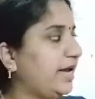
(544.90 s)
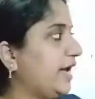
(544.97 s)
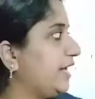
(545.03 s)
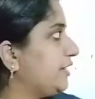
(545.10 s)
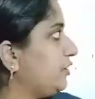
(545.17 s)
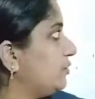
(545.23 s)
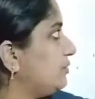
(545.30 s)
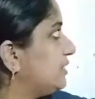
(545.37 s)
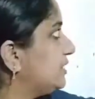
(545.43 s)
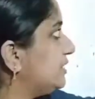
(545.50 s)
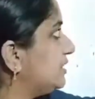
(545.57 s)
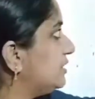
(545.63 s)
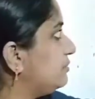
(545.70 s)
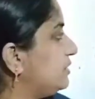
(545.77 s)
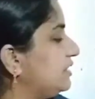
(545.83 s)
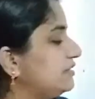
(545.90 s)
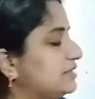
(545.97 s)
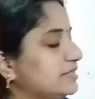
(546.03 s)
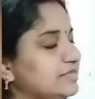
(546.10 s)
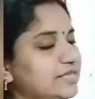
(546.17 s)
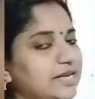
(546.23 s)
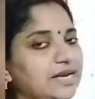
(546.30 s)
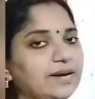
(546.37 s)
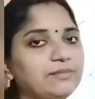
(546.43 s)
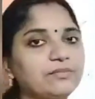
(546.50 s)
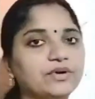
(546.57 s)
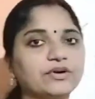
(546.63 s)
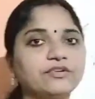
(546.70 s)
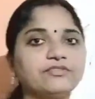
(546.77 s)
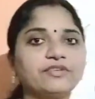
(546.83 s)
Atomicity means the
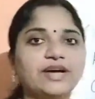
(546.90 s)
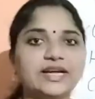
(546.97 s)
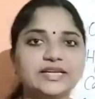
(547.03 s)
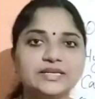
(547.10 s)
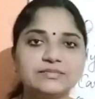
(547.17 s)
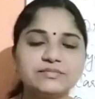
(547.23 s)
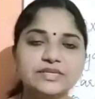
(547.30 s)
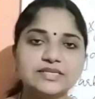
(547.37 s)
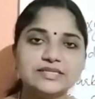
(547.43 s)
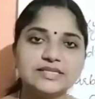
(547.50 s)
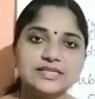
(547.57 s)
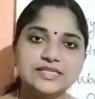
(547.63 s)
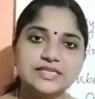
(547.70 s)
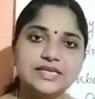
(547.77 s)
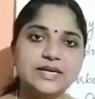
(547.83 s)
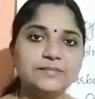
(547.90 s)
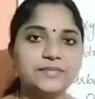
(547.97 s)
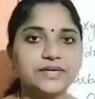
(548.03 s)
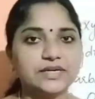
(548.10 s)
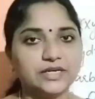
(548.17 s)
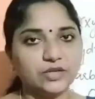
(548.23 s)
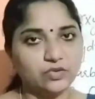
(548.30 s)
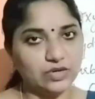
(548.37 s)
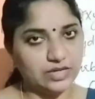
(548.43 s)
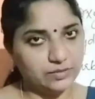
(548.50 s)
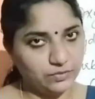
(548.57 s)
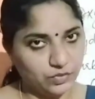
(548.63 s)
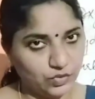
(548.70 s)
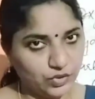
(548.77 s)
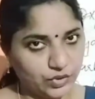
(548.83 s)
number of atoms present in a
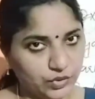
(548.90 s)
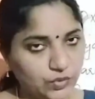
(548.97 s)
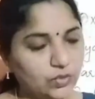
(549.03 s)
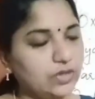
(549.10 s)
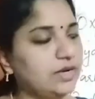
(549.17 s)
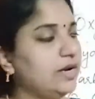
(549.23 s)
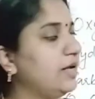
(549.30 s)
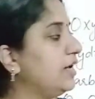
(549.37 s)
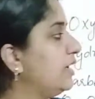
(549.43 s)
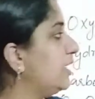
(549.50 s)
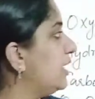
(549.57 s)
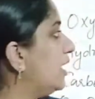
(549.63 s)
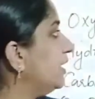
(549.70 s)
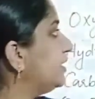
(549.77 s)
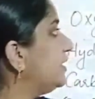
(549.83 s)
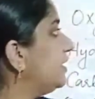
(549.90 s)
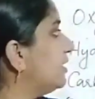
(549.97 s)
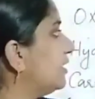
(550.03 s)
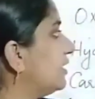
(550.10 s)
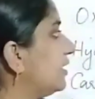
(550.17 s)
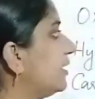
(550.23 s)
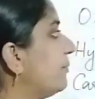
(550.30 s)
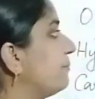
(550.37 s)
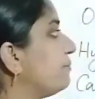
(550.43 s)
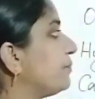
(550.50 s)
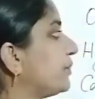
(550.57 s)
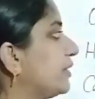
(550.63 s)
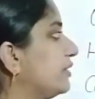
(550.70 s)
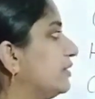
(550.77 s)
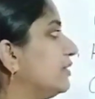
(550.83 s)
particular molecule. Here,
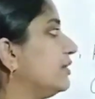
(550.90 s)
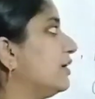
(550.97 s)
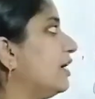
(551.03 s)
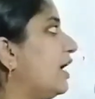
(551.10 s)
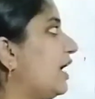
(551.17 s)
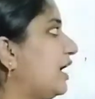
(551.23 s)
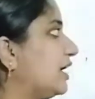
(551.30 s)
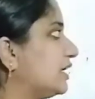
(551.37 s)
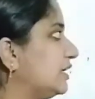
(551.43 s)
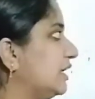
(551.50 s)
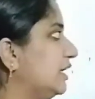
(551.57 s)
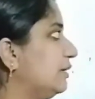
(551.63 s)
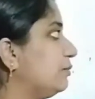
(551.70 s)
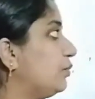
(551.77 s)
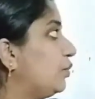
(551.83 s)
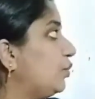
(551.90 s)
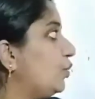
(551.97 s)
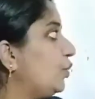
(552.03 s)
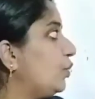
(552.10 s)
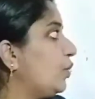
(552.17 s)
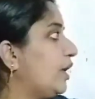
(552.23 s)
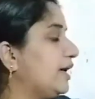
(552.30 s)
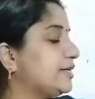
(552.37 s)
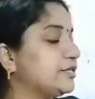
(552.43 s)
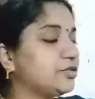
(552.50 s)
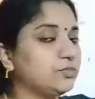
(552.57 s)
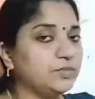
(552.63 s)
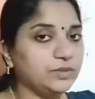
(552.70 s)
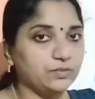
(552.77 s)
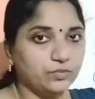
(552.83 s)
argon,
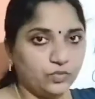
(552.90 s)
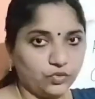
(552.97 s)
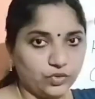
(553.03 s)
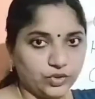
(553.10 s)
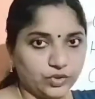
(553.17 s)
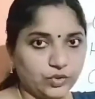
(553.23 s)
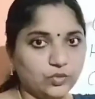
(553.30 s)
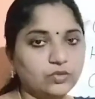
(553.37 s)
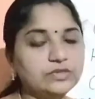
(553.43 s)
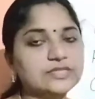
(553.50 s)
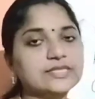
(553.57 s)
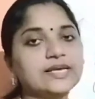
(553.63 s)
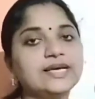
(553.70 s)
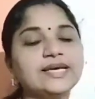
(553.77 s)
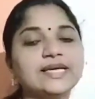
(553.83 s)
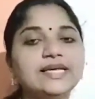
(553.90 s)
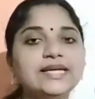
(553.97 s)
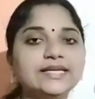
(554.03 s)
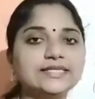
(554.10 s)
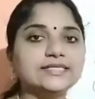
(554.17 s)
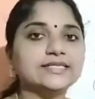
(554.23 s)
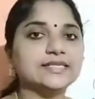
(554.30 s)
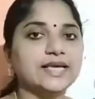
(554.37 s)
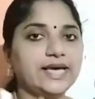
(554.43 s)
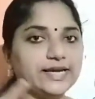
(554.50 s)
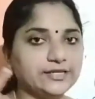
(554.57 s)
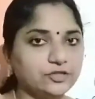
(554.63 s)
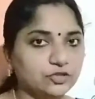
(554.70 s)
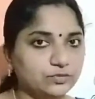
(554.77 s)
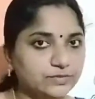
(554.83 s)
monoatomic molecules, its
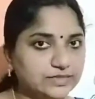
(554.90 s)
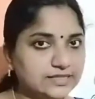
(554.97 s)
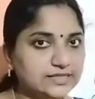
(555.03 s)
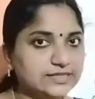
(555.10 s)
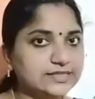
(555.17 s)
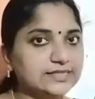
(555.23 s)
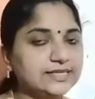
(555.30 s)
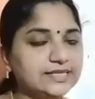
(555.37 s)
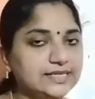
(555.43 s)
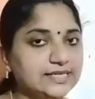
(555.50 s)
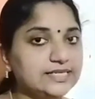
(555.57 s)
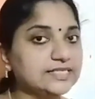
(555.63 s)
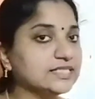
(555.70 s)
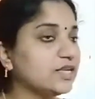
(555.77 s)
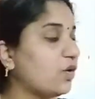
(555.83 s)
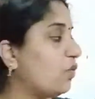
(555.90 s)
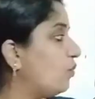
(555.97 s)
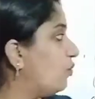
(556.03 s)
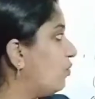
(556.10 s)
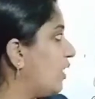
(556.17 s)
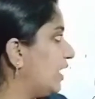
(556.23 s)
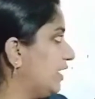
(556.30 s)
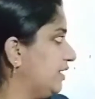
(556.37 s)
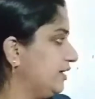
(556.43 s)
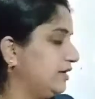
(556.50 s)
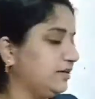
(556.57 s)
atomicity is 1.